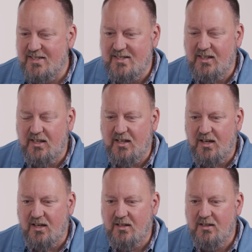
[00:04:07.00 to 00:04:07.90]
To see
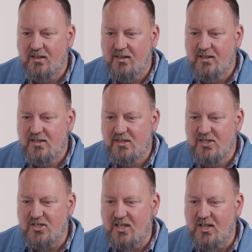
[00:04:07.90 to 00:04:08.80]

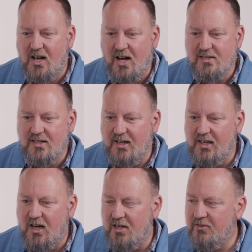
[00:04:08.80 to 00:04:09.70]
just constant
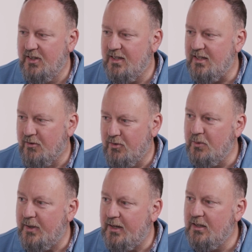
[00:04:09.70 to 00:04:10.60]
conflict
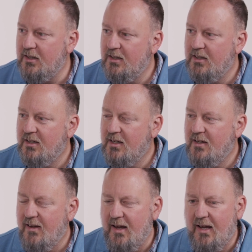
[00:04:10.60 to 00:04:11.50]
everywhere.
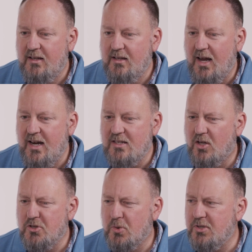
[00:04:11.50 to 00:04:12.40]
And it's
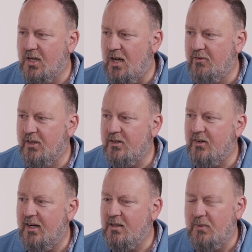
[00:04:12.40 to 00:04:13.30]
all sorts of conflict,
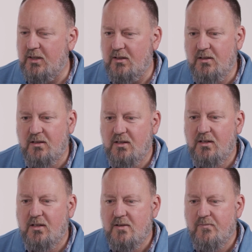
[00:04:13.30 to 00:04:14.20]
right?
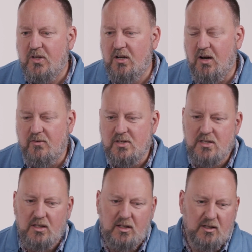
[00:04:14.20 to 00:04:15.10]

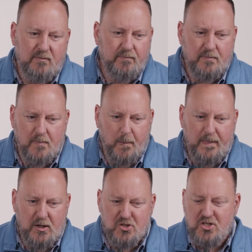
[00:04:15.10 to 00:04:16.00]
Obviously,
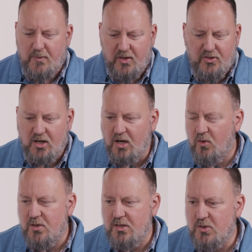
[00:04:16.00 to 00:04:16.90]
just a month
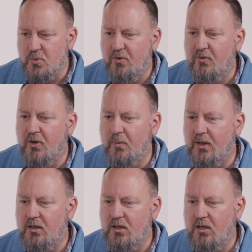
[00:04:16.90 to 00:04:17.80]
ago as we're
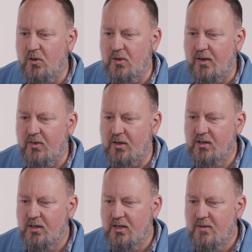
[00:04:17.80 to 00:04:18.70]
filming, you had the
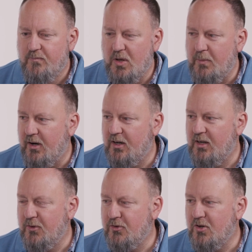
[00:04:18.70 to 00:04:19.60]

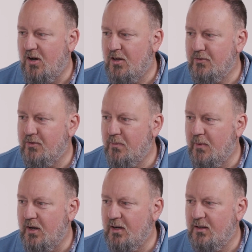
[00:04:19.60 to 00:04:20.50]
American withdrawal from